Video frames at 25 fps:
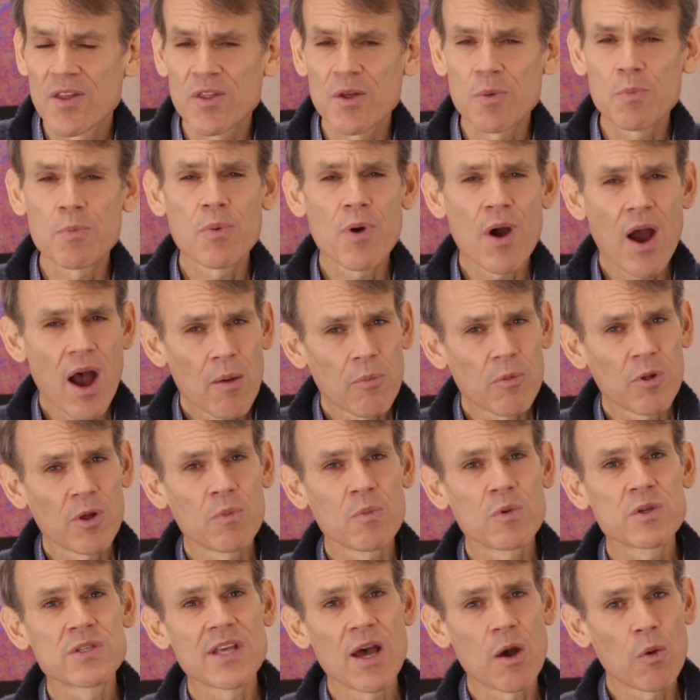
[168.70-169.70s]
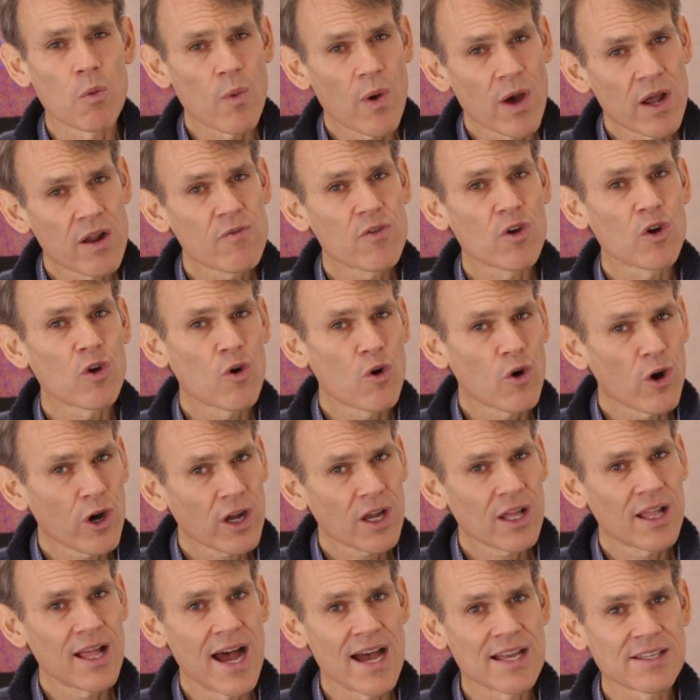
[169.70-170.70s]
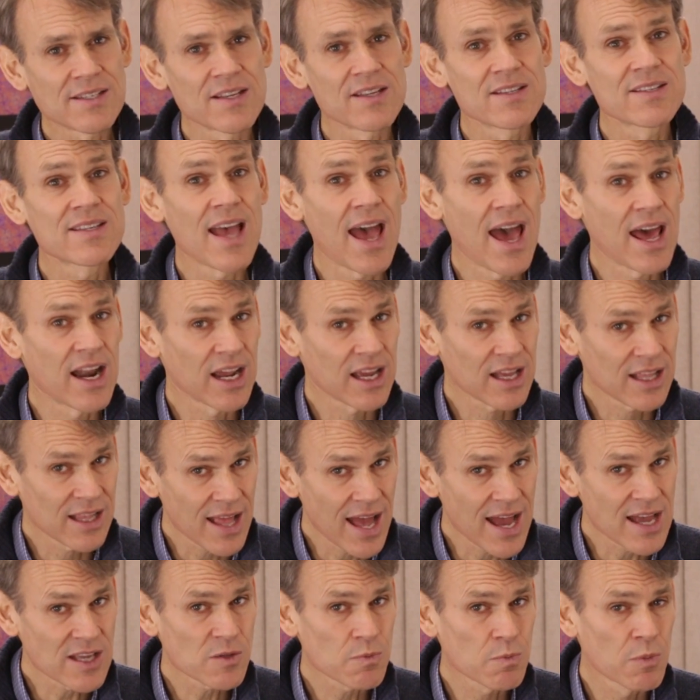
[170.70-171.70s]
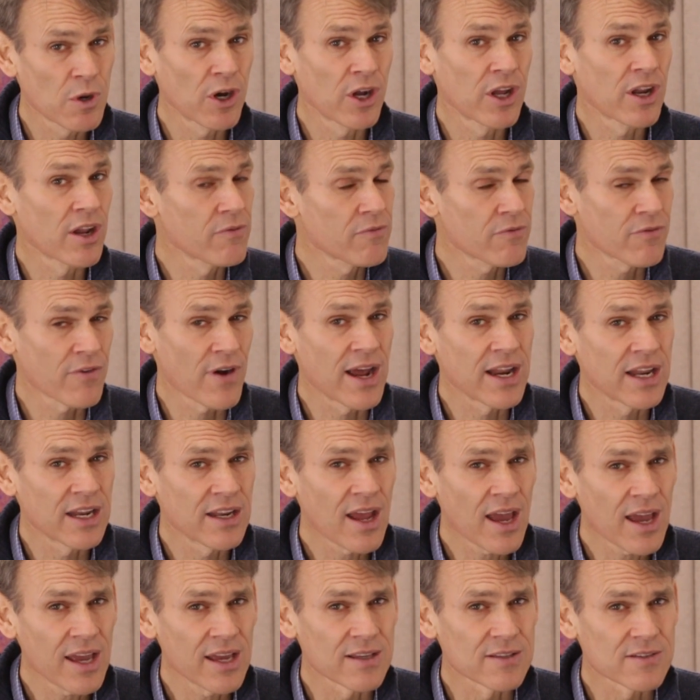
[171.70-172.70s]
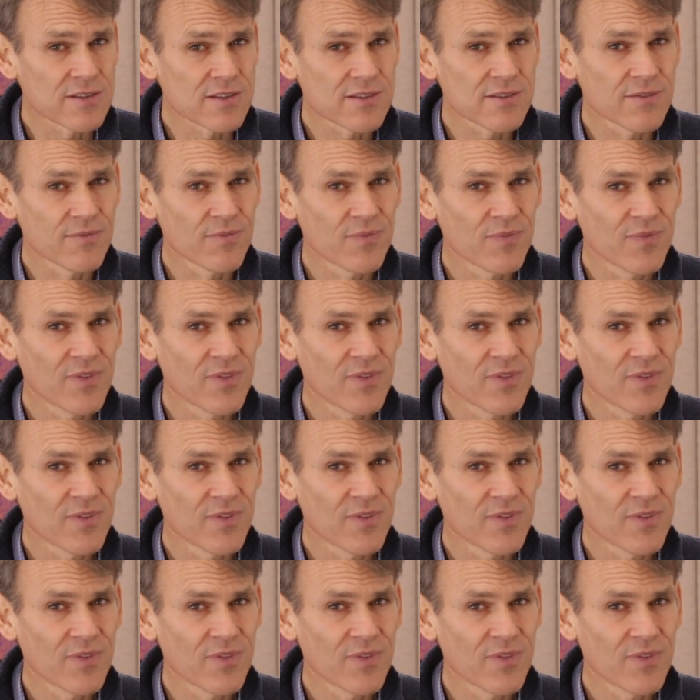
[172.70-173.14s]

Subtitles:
The problem was that one of the core classes had a class period on Friday nights.